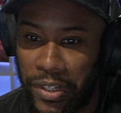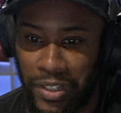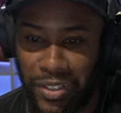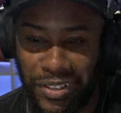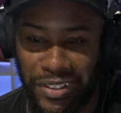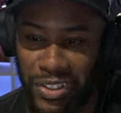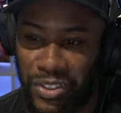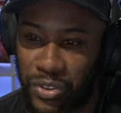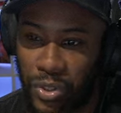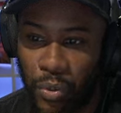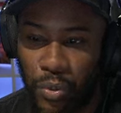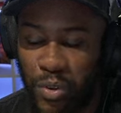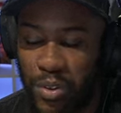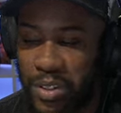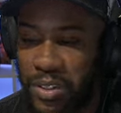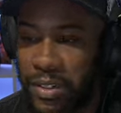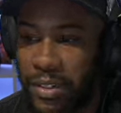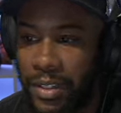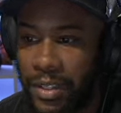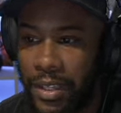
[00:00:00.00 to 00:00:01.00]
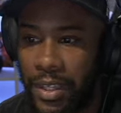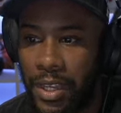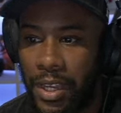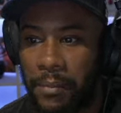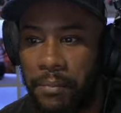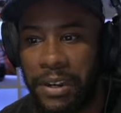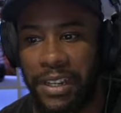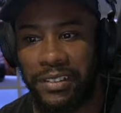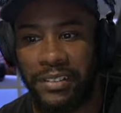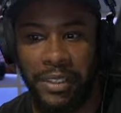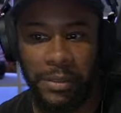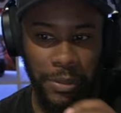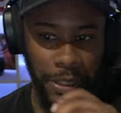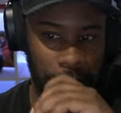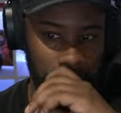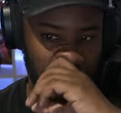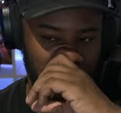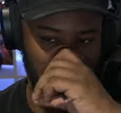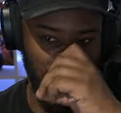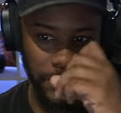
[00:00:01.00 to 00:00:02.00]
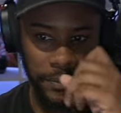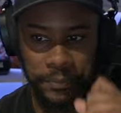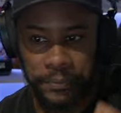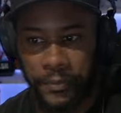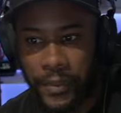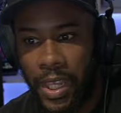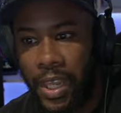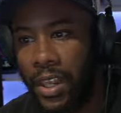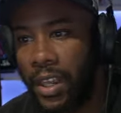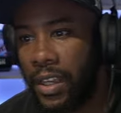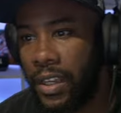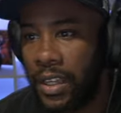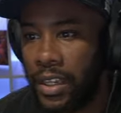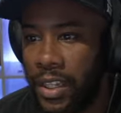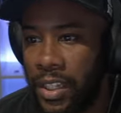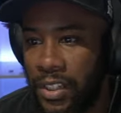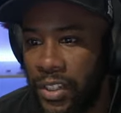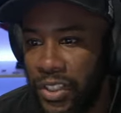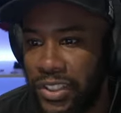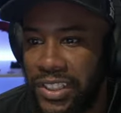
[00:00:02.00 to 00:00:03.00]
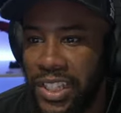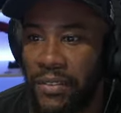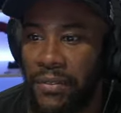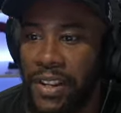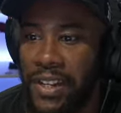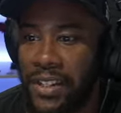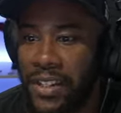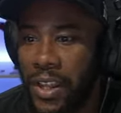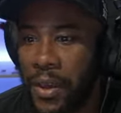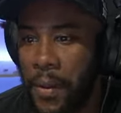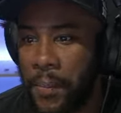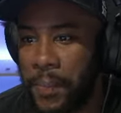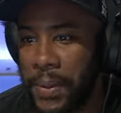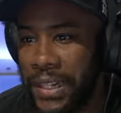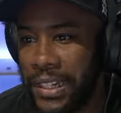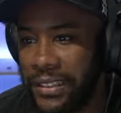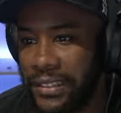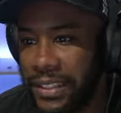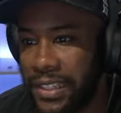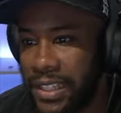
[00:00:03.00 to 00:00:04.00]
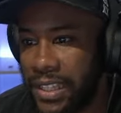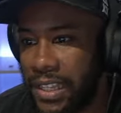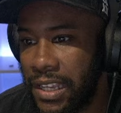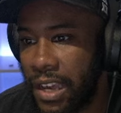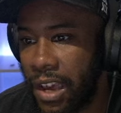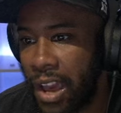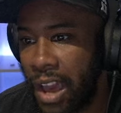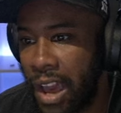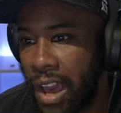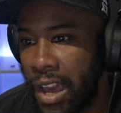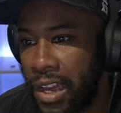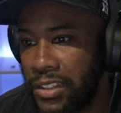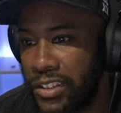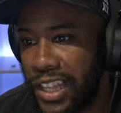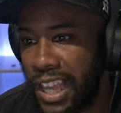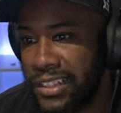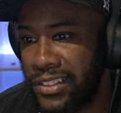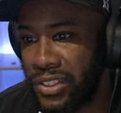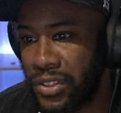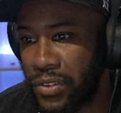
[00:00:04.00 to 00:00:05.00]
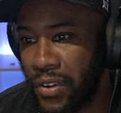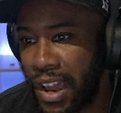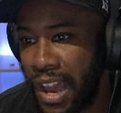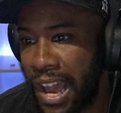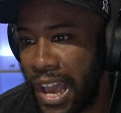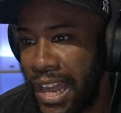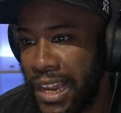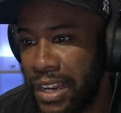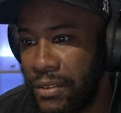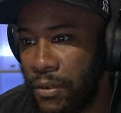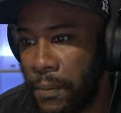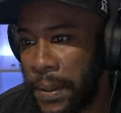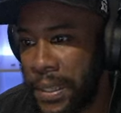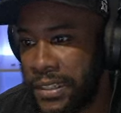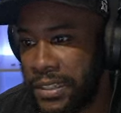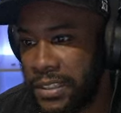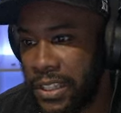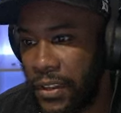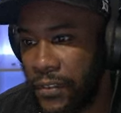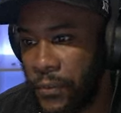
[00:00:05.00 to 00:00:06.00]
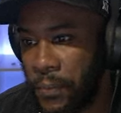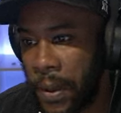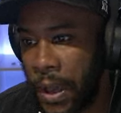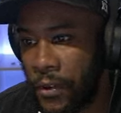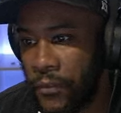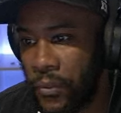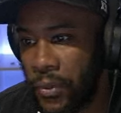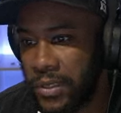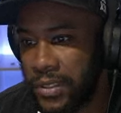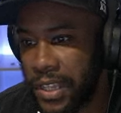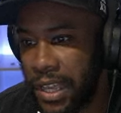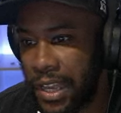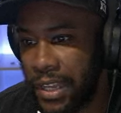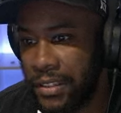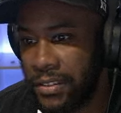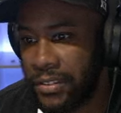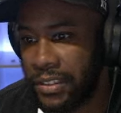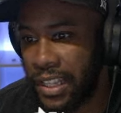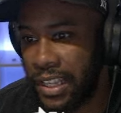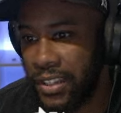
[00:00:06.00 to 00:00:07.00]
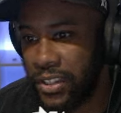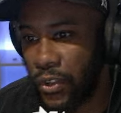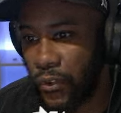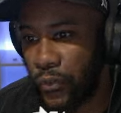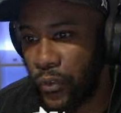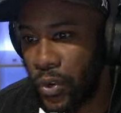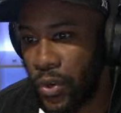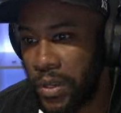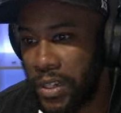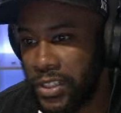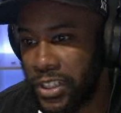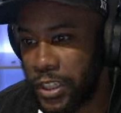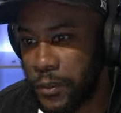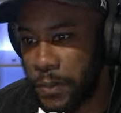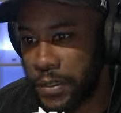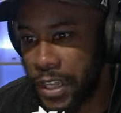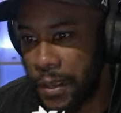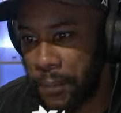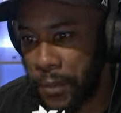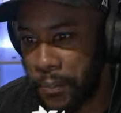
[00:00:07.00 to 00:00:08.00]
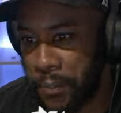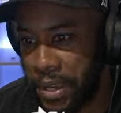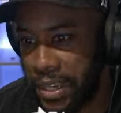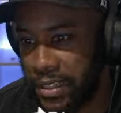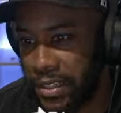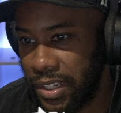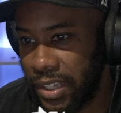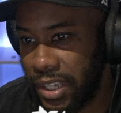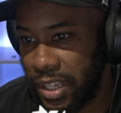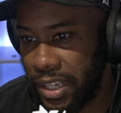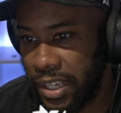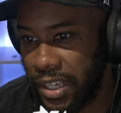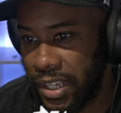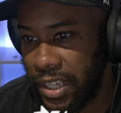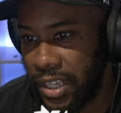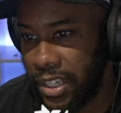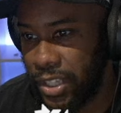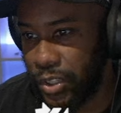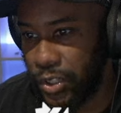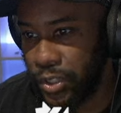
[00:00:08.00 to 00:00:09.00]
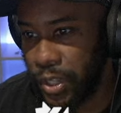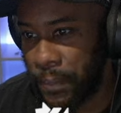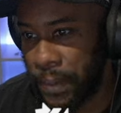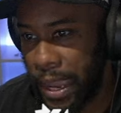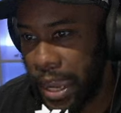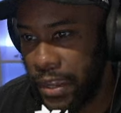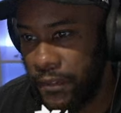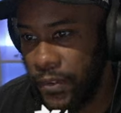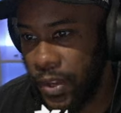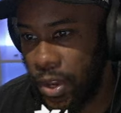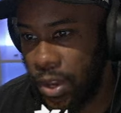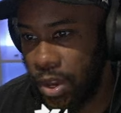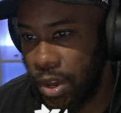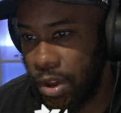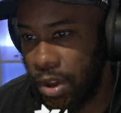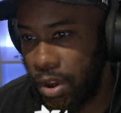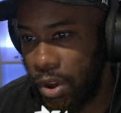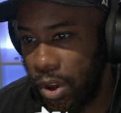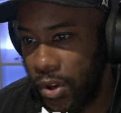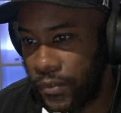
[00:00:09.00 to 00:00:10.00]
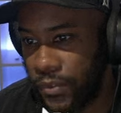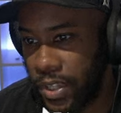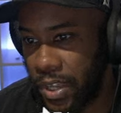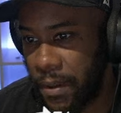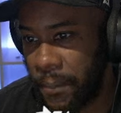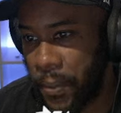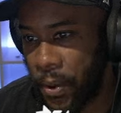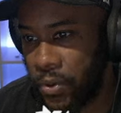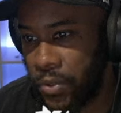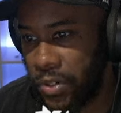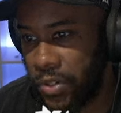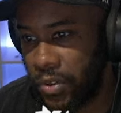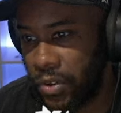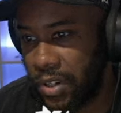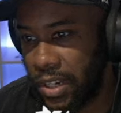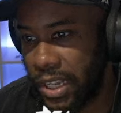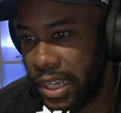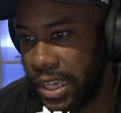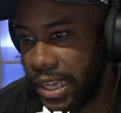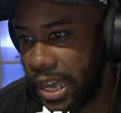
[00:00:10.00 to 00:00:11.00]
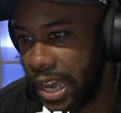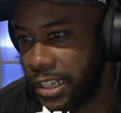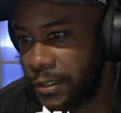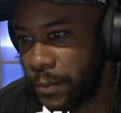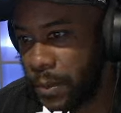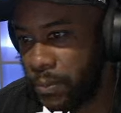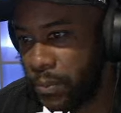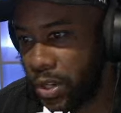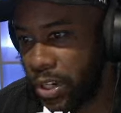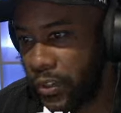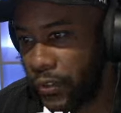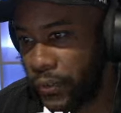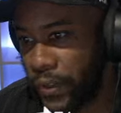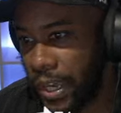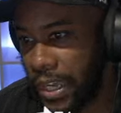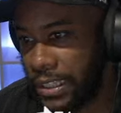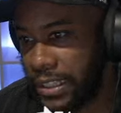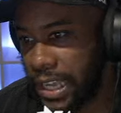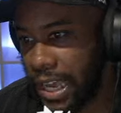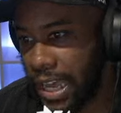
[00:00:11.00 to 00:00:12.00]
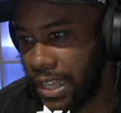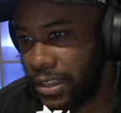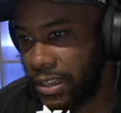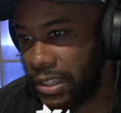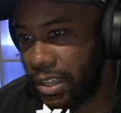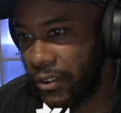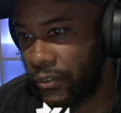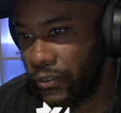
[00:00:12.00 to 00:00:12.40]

it because it's so good. But let's see what they do. Considering the ability uh, to execute highly repetitive, powerful attacks, the, the following adjustments have been made. The behavior of the opponent on hit has been modified and the